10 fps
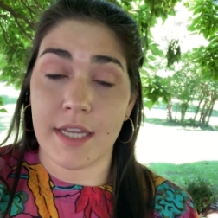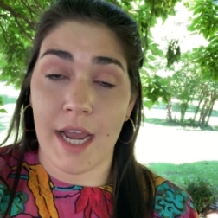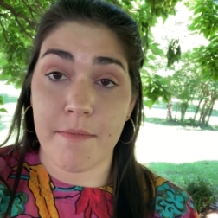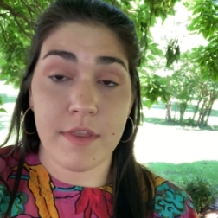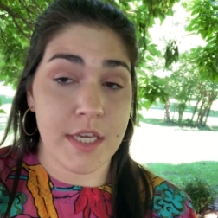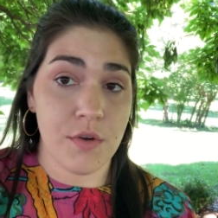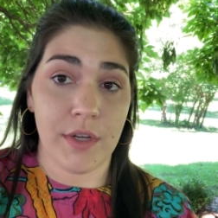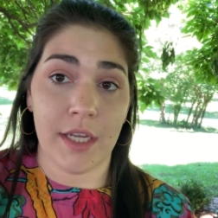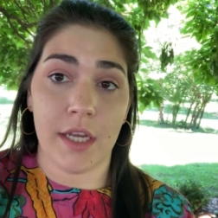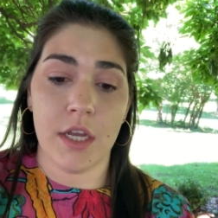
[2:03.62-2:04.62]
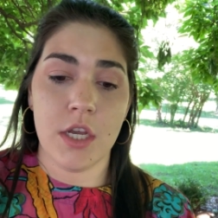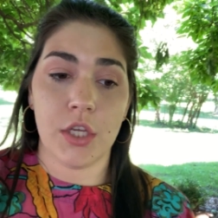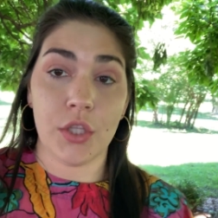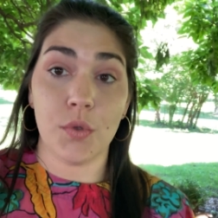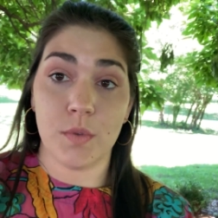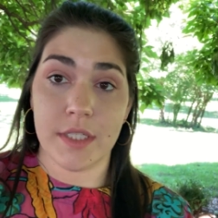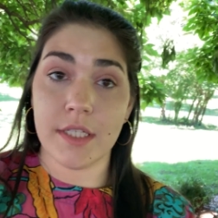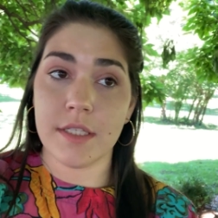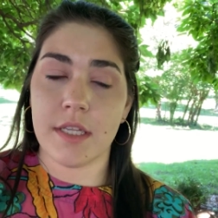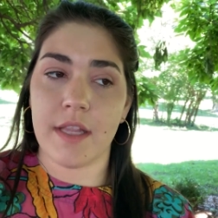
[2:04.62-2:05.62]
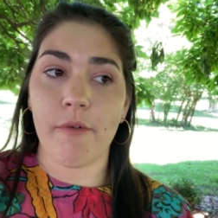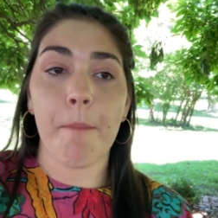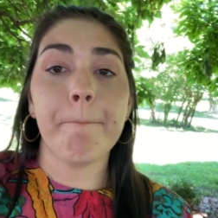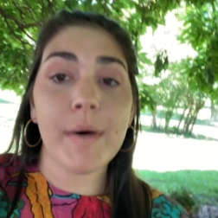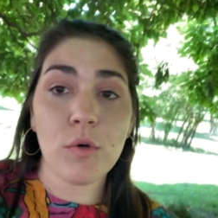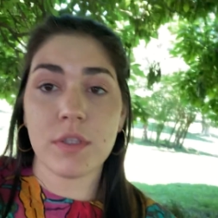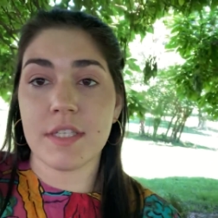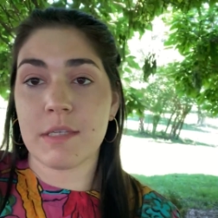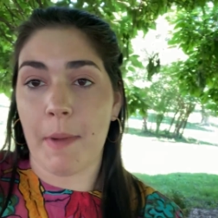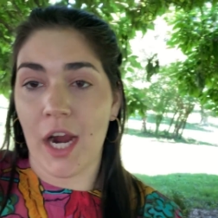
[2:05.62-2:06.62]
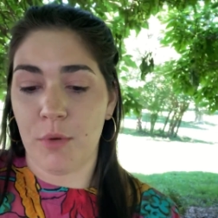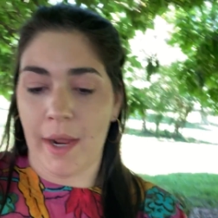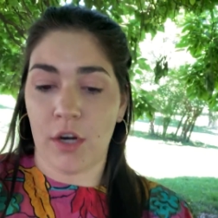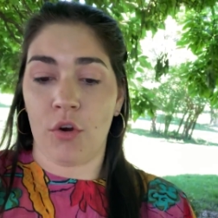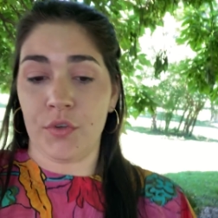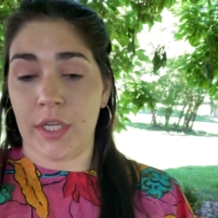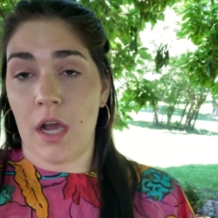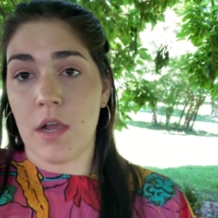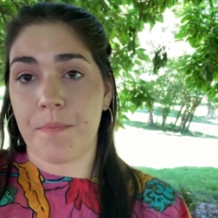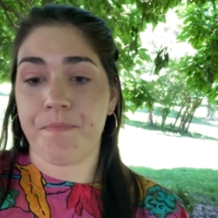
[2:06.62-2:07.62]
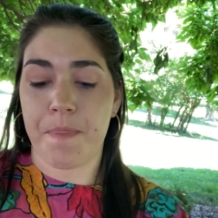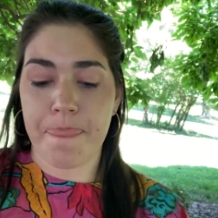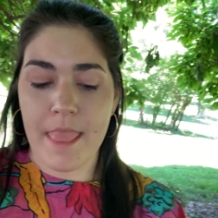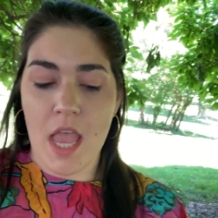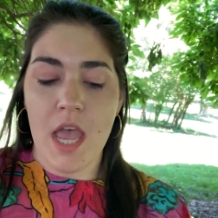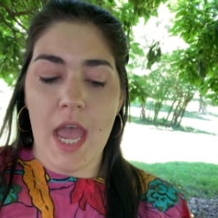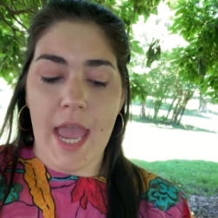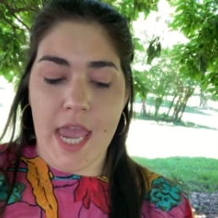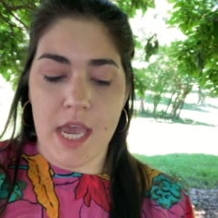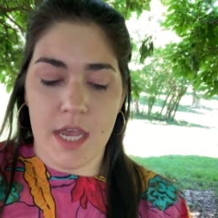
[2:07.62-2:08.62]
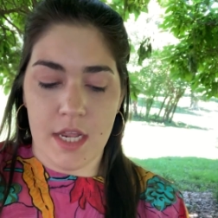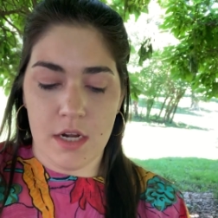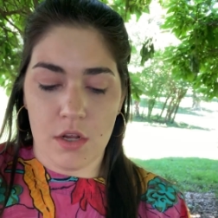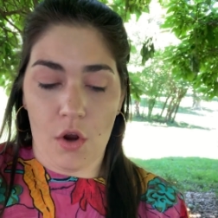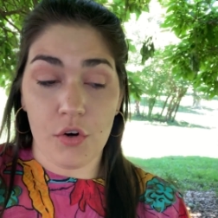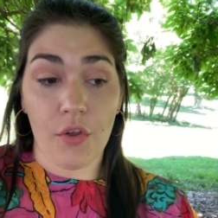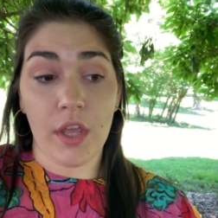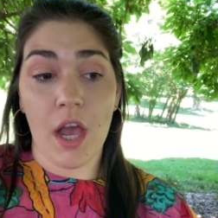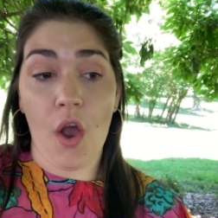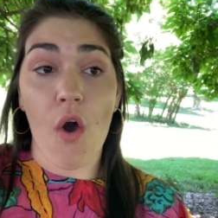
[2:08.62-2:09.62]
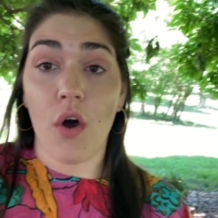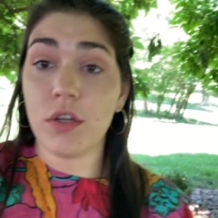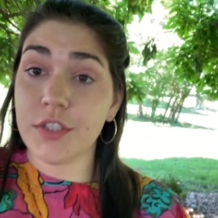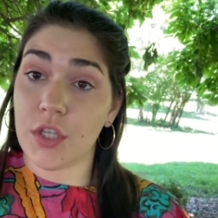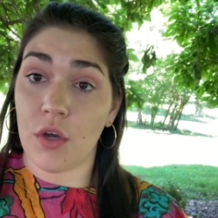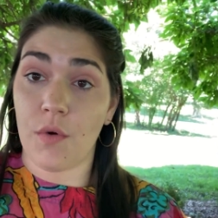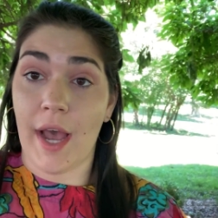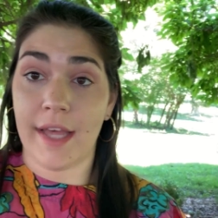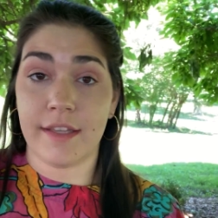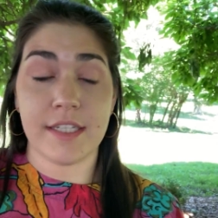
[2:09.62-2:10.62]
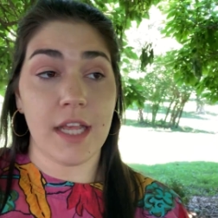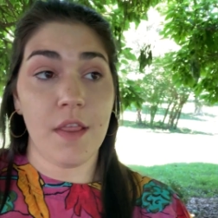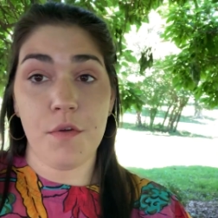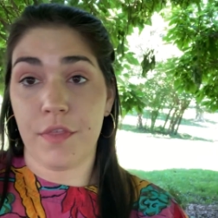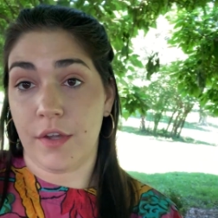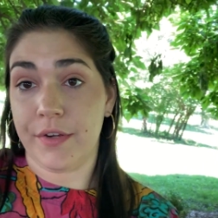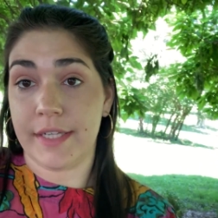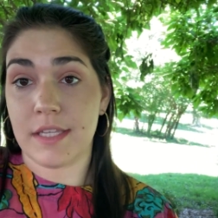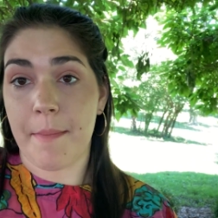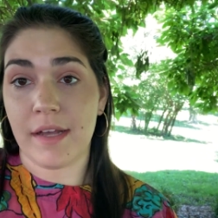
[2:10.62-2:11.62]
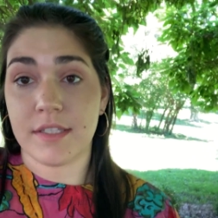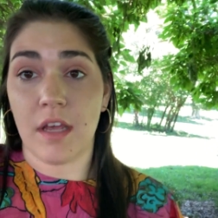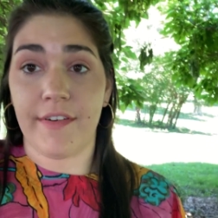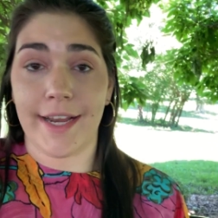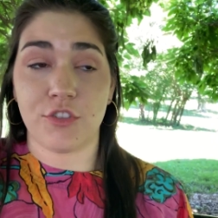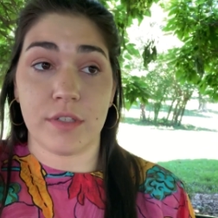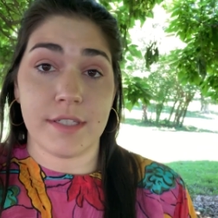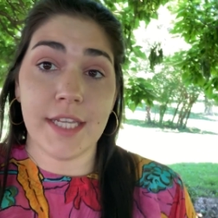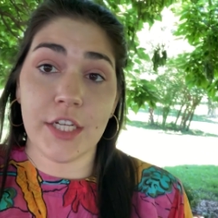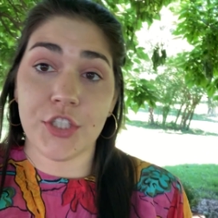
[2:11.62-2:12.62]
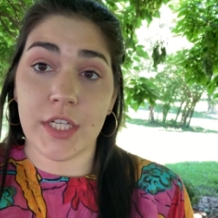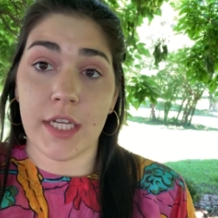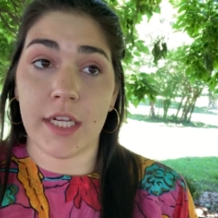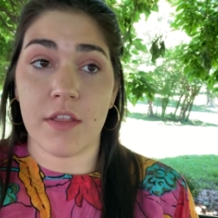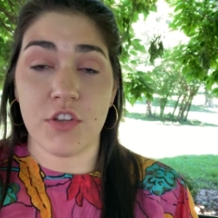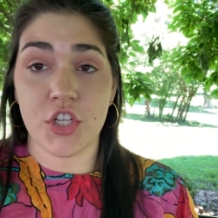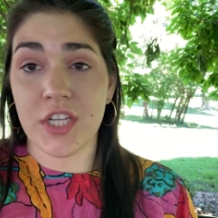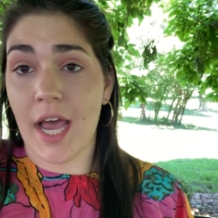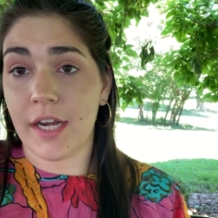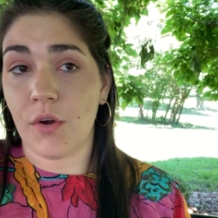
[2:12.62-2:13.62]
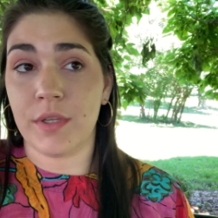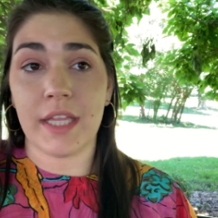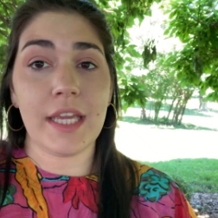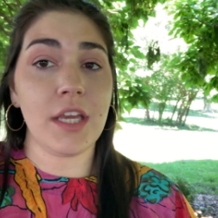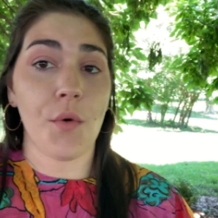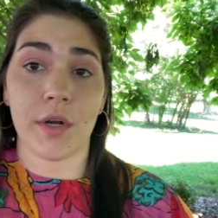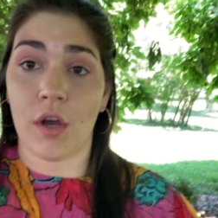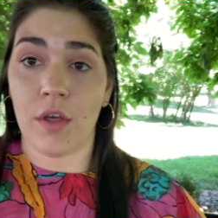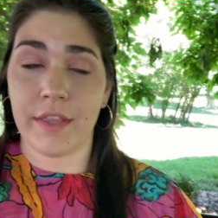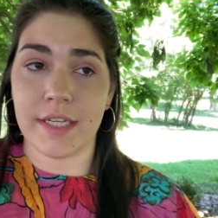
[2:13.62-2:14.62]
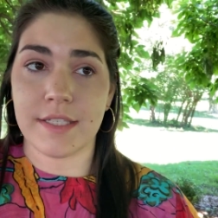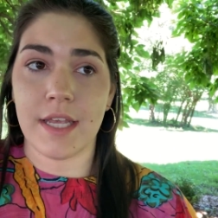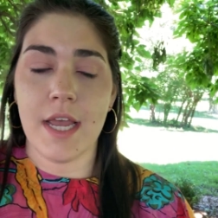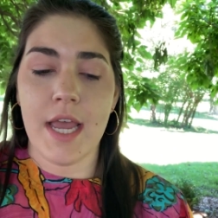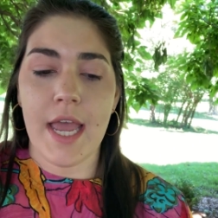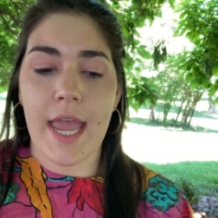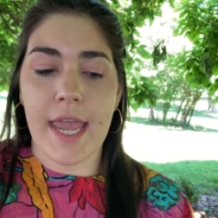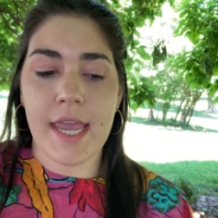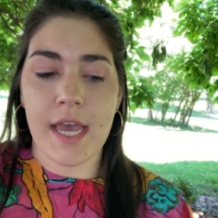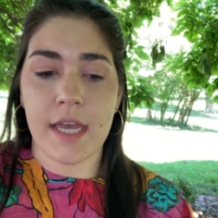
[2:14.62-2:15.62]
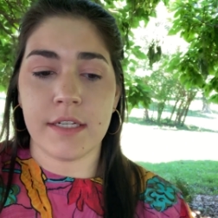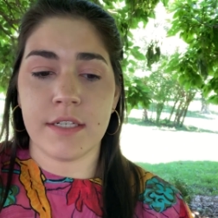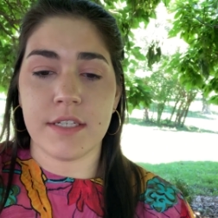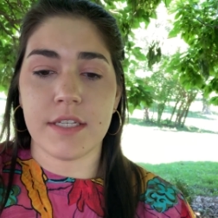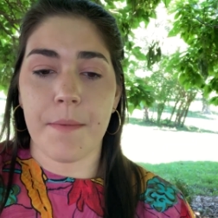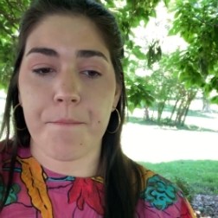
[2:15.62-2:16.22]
type theory uses. They were both inspired by Carl Jung. And Carl Jung also had these other theories about self-actualization and the shadow and the ego and all this. And